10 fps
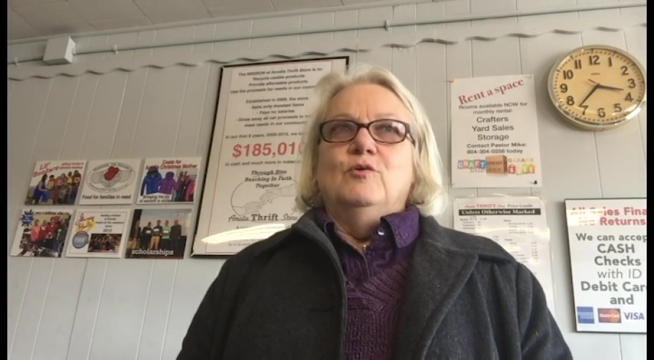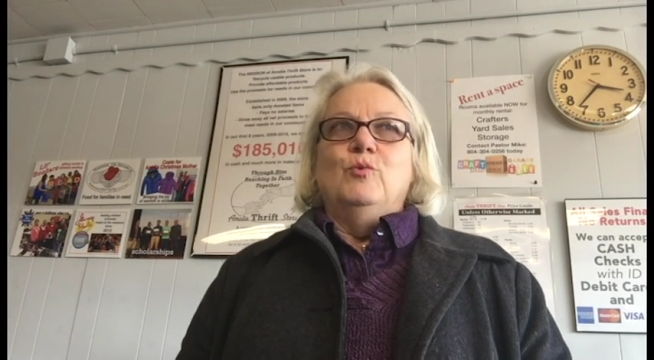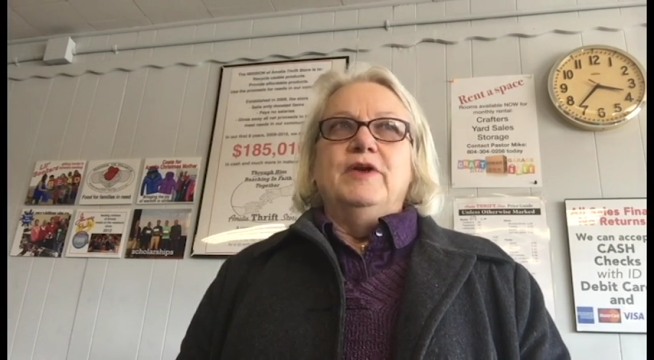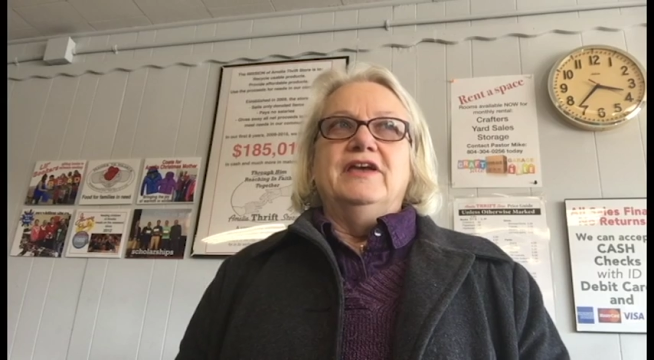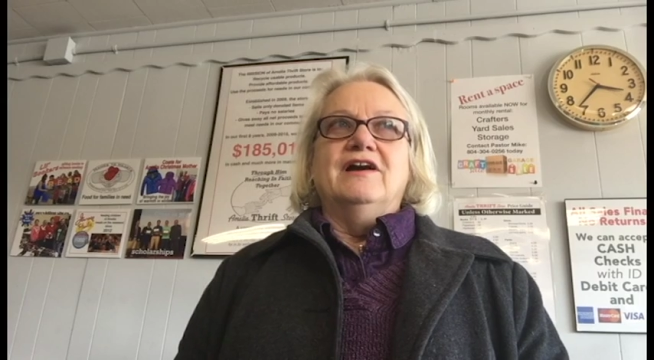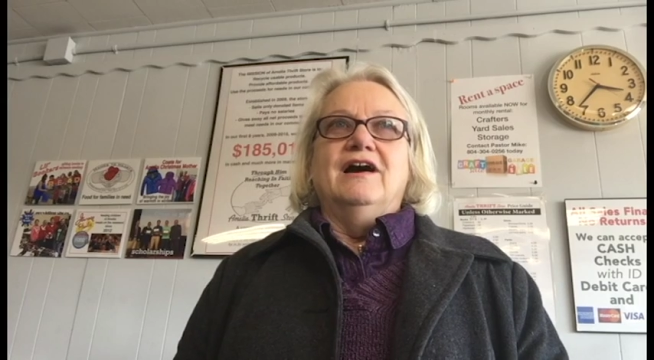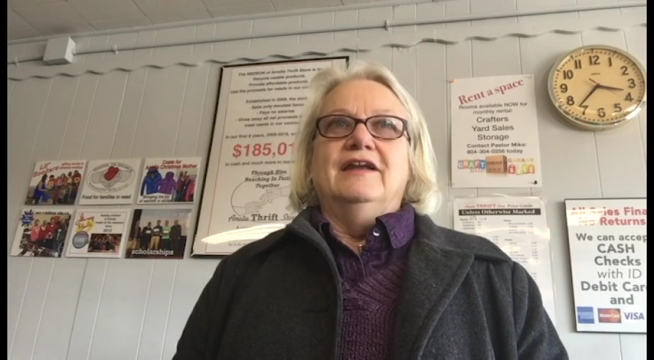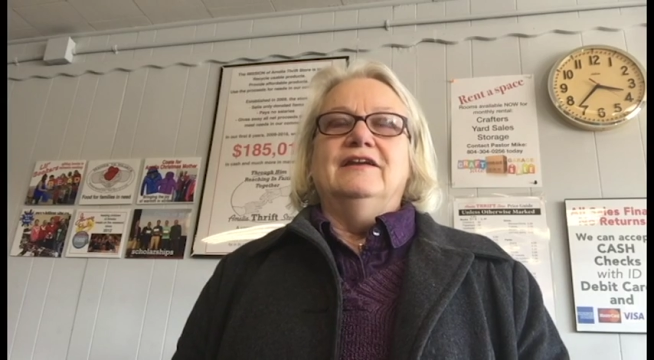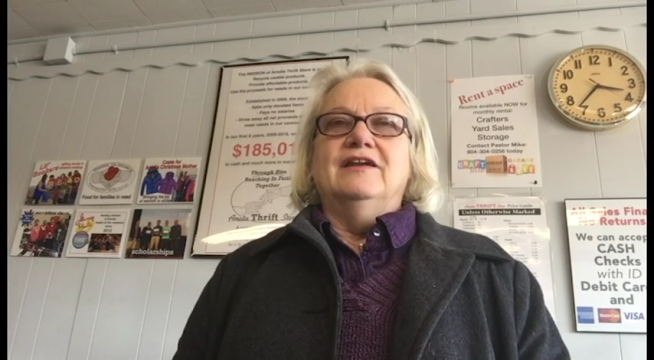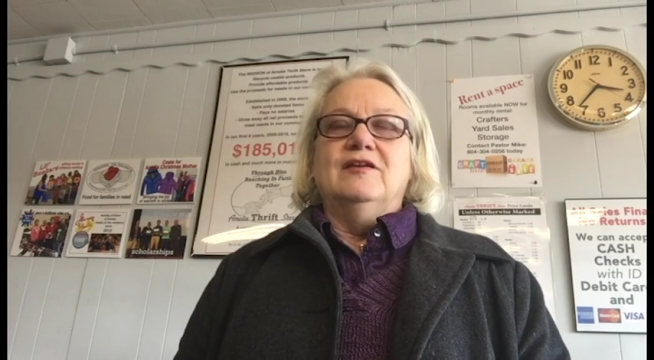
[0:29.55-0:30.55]
we
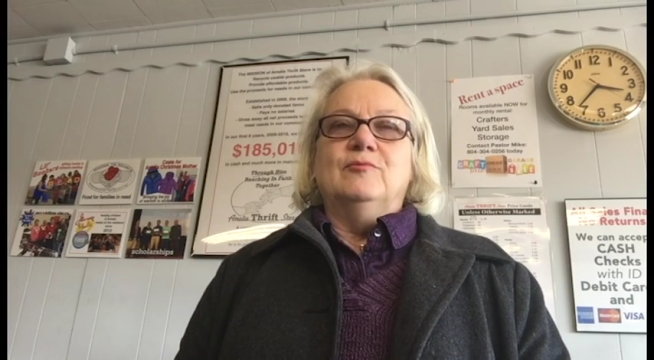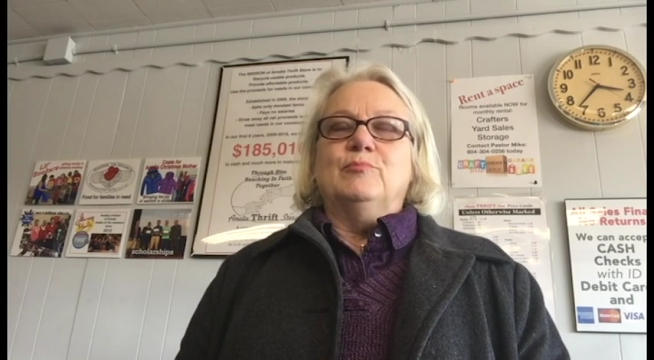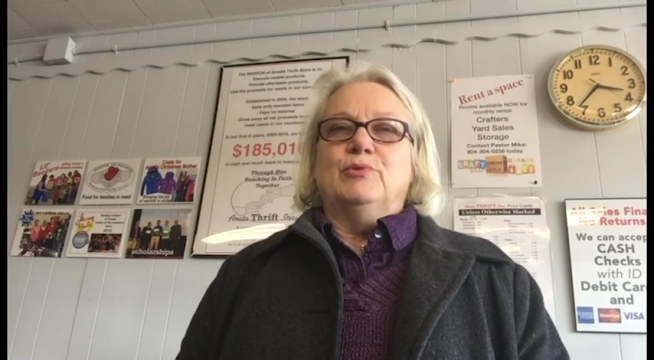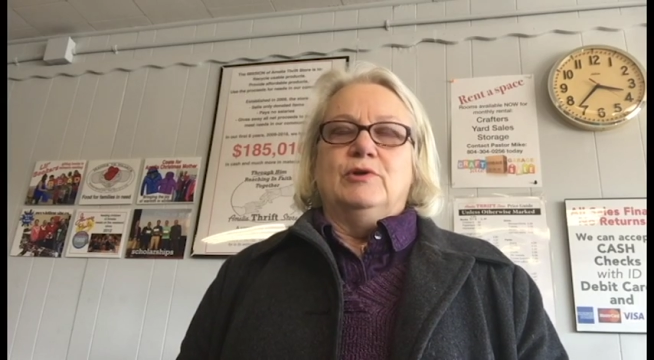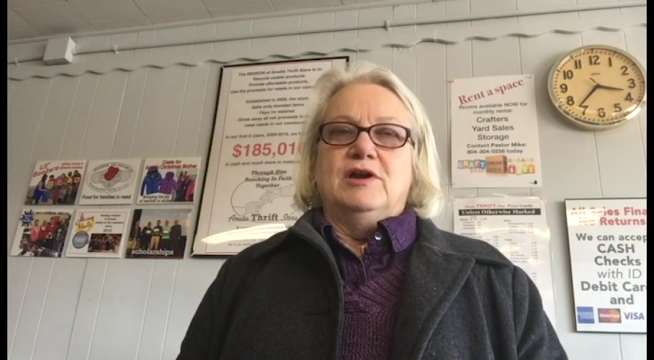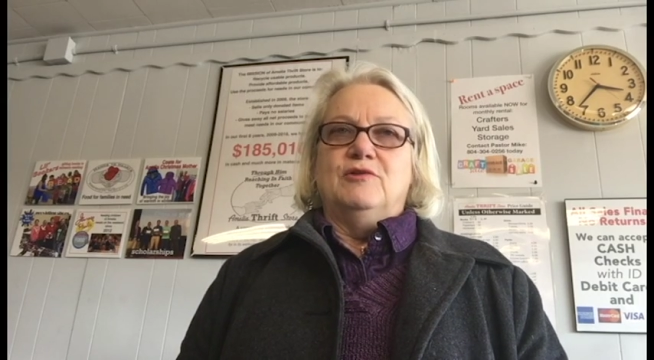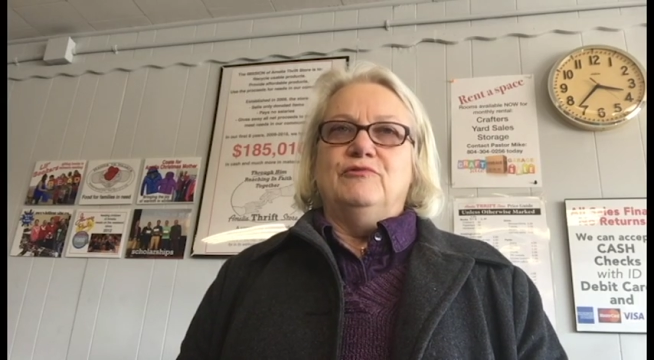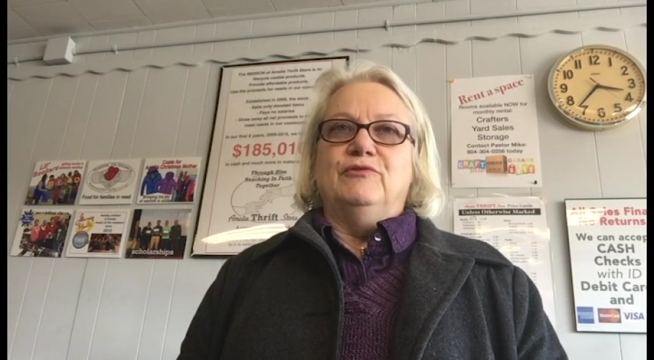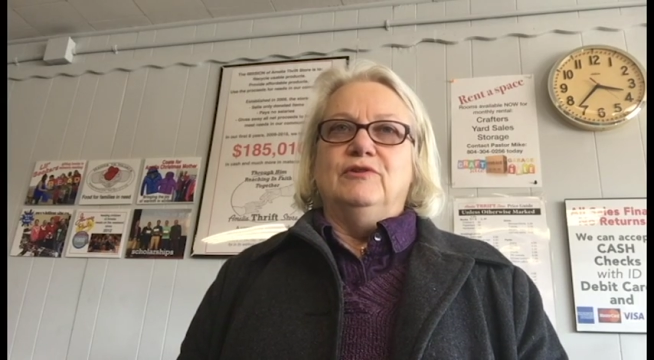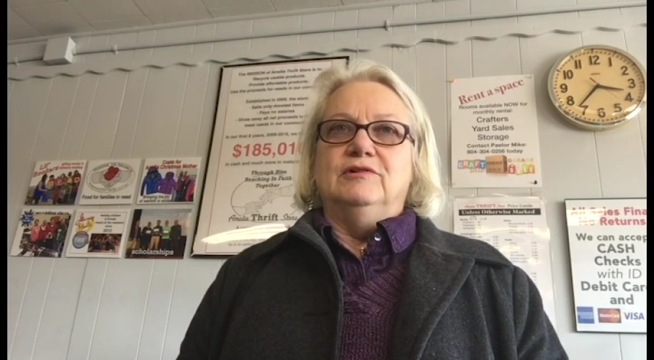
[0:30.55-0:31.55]
got
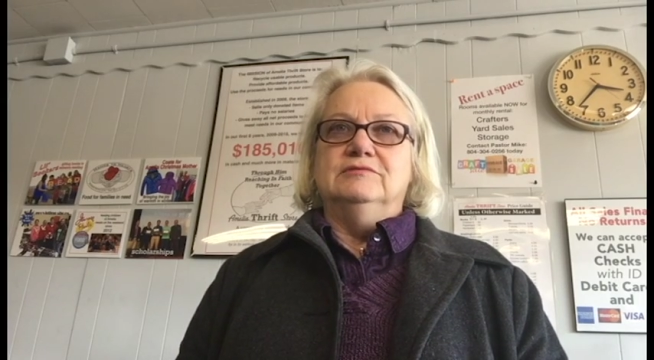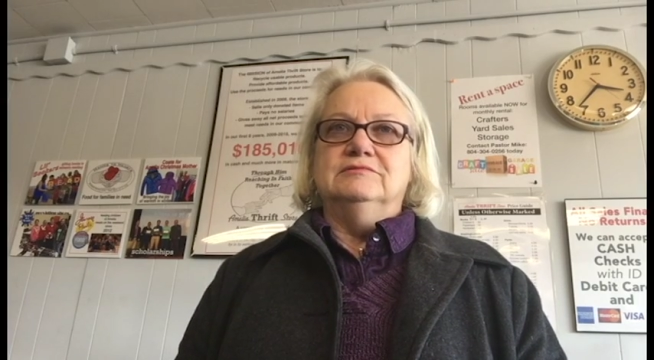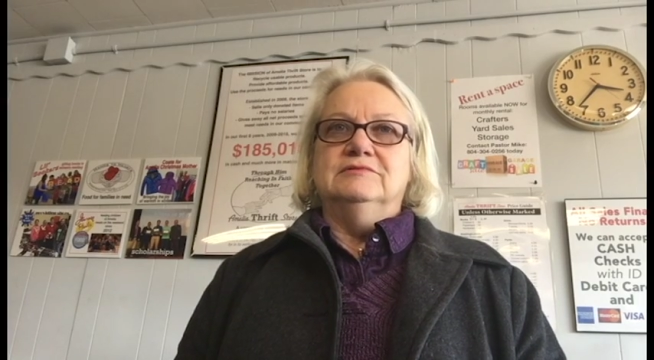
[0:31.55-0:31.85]
prayerful.